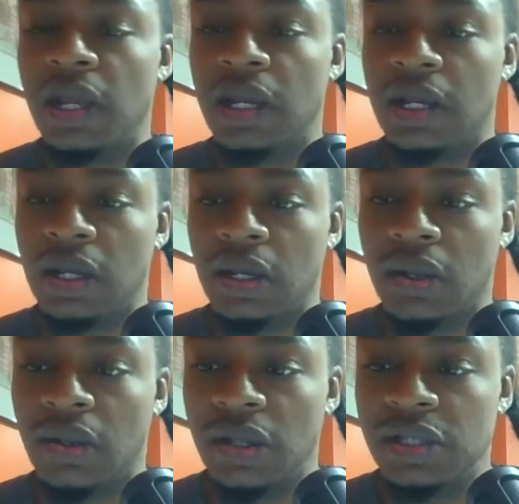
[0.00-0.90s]
It's
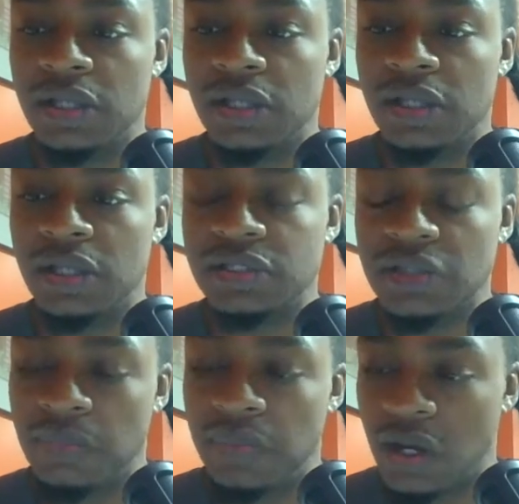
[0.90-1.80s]
a
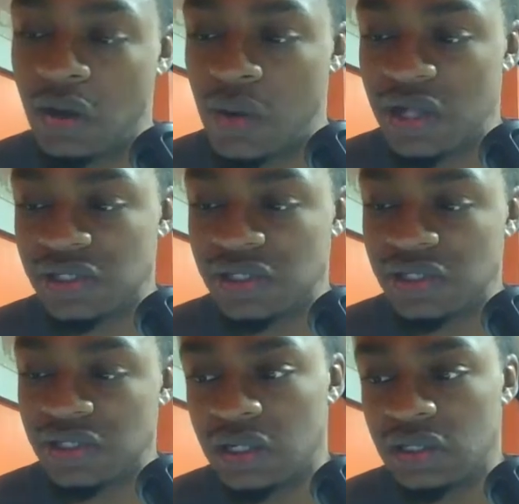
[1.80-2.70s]
big question
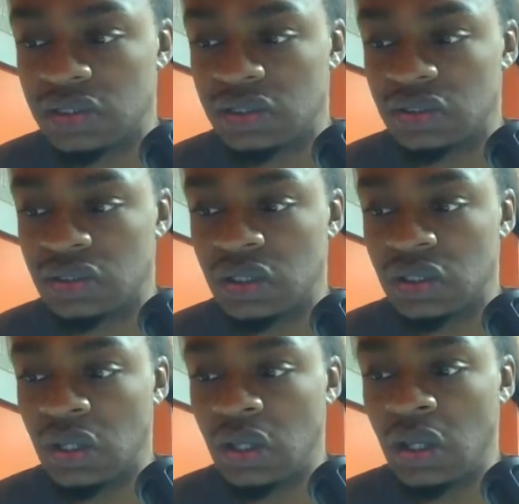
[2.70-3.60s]
because
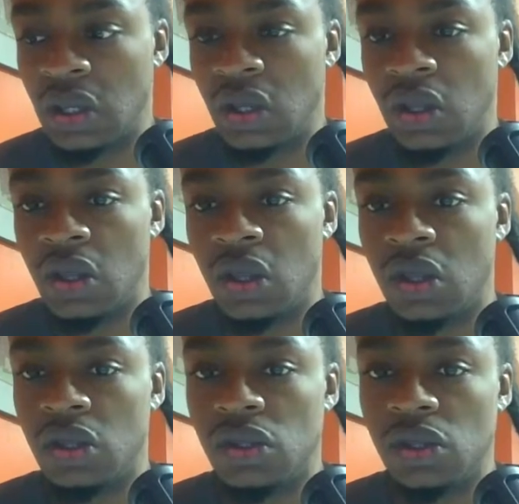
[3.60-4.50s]

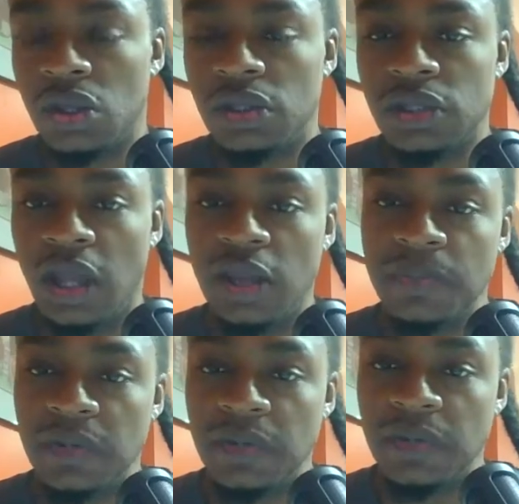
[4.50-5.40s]
the APA
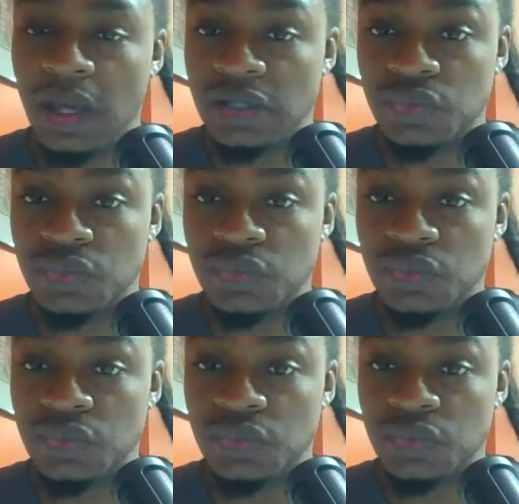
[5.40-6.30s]
is
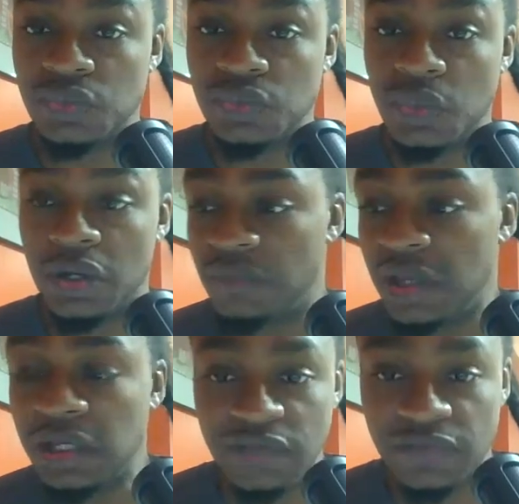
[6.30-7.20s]
one
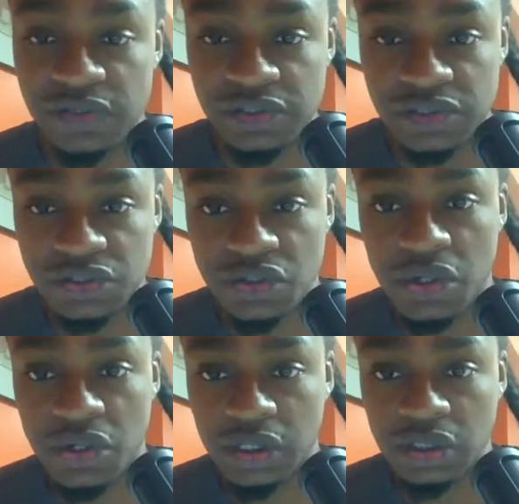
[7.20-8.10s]
of many
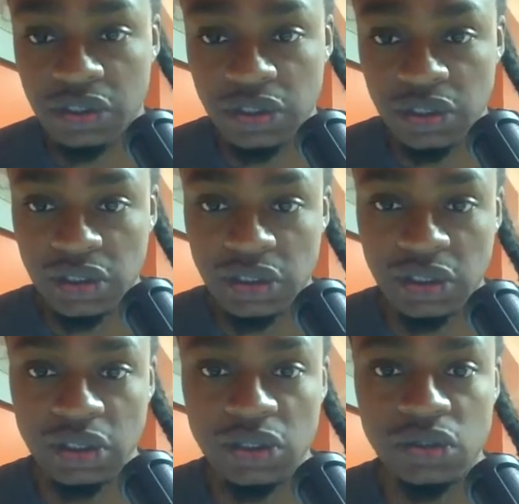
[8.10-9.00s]
institutions, that have
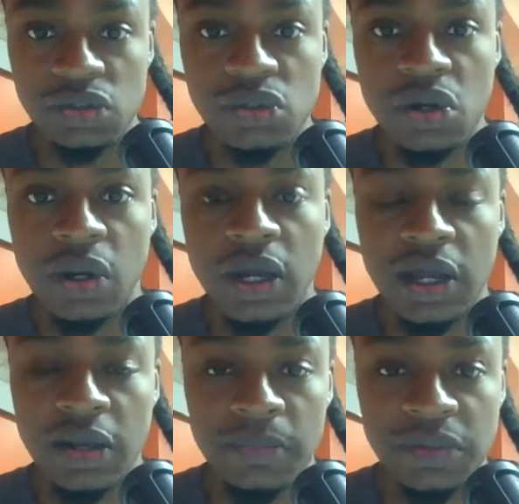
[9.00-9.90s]

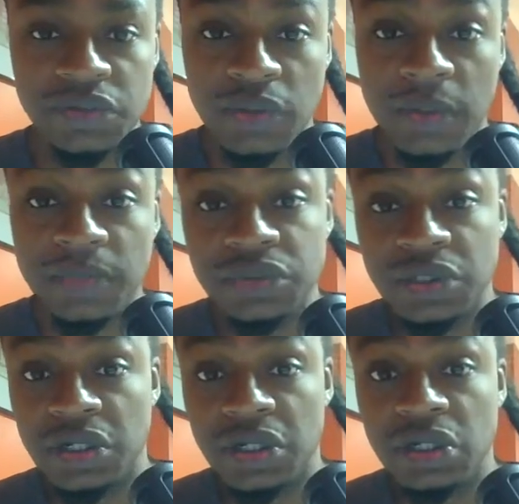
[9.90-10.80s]
historically, kind
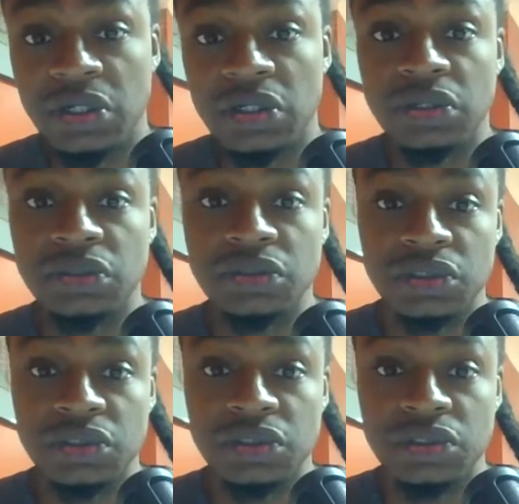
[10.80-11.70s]
of
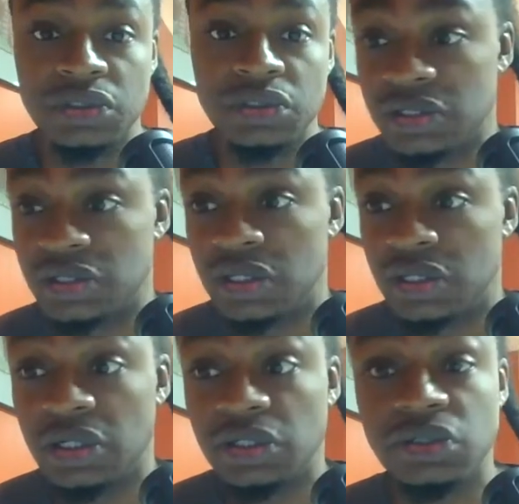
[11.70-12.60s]
misrepresented
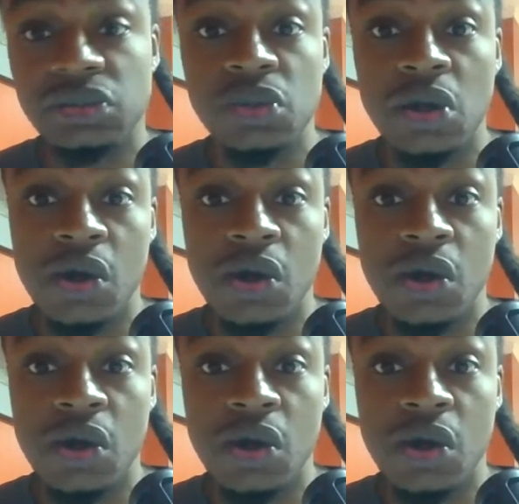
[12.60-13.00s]
statistics,